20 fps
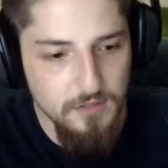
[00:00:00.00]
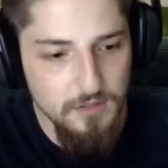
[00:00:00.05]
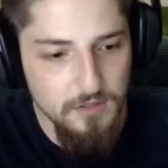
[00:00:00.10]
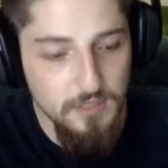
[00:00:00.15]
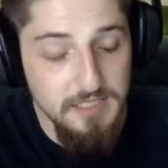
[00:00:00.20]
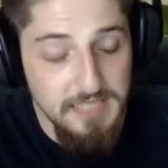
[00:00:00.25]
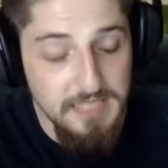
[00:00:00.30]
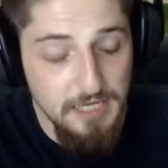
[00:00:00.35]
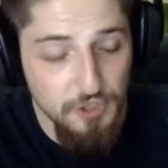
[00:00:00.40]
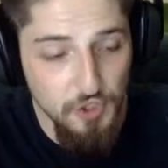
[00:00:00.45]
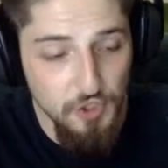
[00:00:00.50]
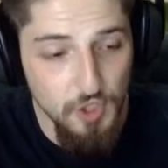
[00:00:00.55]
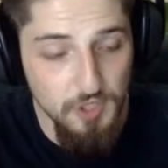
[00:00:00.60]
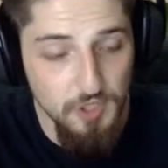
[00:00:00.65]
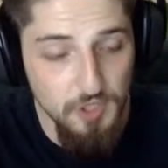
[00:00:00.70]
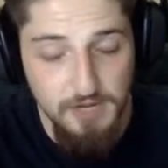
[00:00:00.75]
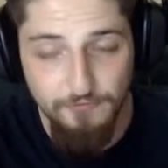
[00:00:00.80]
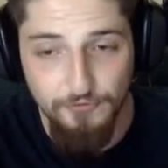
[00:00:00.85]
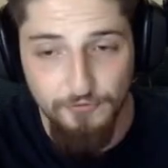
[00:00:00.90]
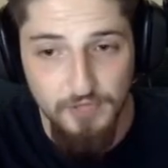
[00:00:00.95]
it's actually
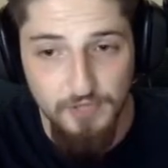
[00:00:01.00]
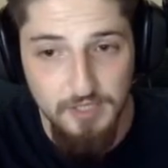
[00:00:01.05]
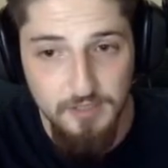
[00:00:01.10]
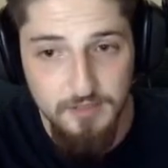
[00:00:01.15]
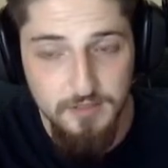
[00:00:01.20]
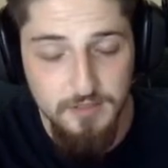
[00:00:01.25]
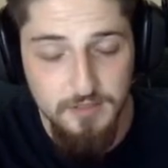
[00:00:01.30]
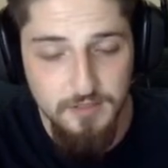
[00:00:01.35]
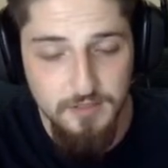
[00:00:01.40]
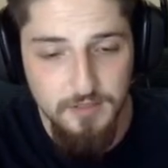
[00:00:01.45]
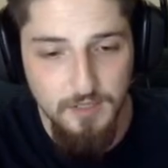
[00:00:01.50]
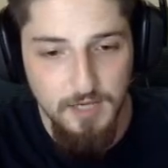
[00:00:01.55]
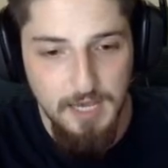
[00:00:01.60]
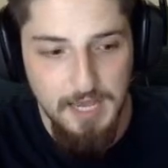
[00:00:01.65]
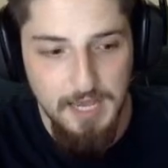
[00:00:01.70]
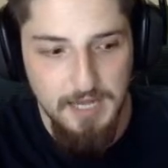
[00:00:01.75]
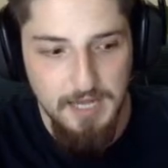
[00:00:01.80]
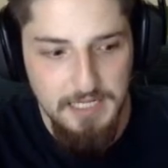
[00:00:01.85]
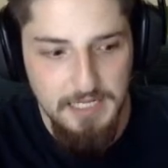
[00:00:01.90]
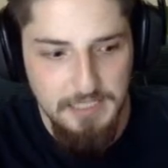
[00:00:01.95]
on Netflix,
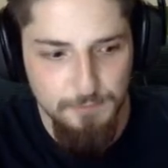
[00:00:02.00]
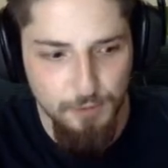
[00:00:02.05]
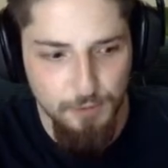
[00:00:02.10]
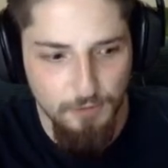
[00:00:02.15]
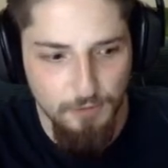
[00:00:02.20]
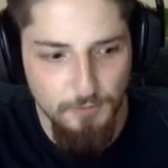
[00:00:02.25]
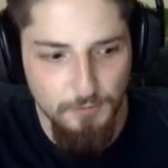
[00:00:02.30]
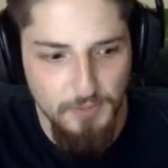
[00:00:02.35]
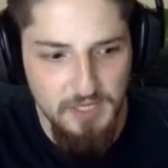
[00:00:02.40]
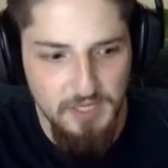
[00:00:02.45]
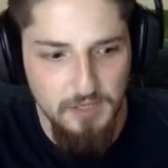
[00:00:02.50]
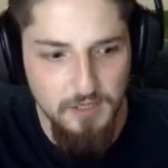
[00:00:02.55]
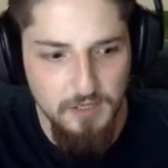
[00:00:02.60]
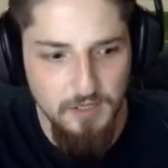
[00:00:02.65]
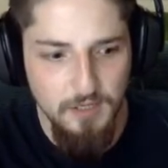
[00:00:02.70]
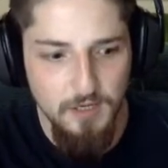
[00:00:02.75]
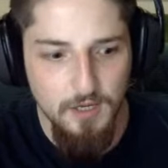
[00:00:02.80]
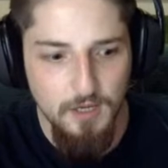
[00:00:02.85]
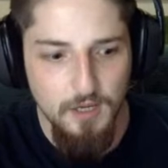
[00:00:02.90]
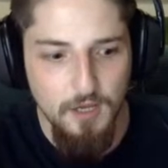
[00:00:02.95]
and it's
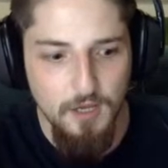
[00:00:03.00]
probably,